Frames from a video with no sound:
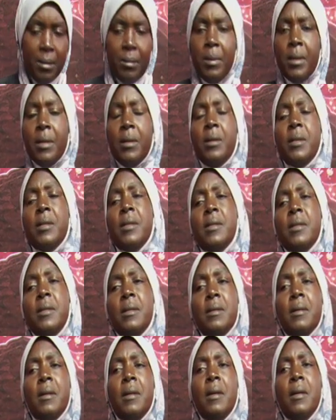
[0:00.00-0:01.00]

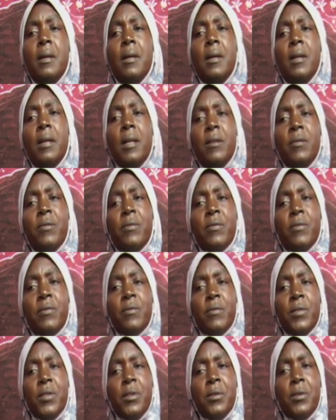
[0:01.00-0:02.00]
Because if
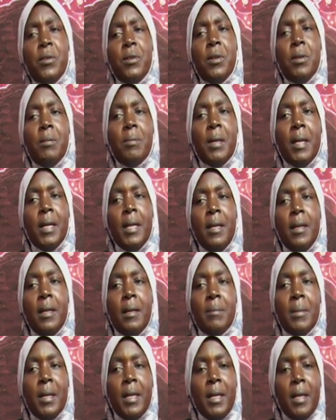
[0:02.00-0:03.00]
you know my
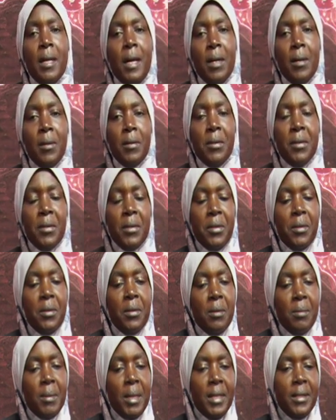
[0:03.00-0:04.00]
uncle, you
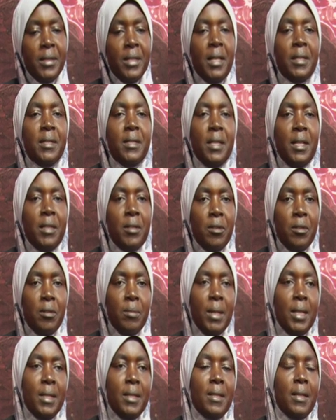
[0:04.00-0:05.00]
know my jaja, you know
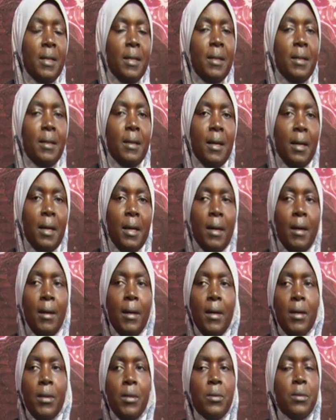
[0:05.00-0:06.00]
my senga,
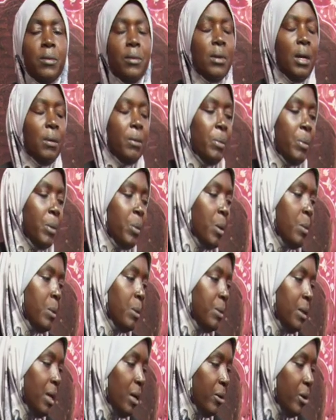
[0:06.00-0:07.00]
you
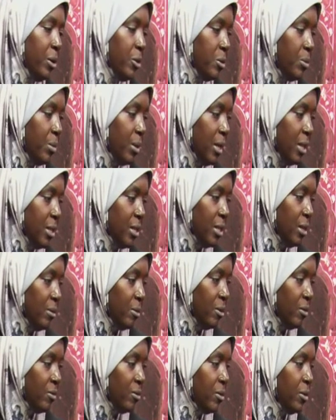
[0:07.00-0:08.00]
probably are going to be ashamed
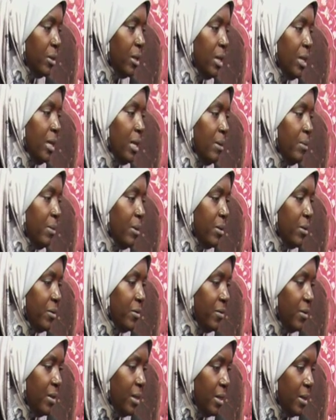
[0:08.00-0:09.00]
of doing a number of
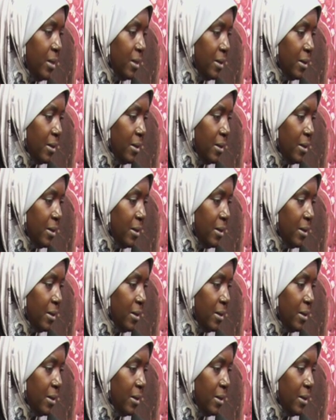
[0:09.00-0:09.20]
things.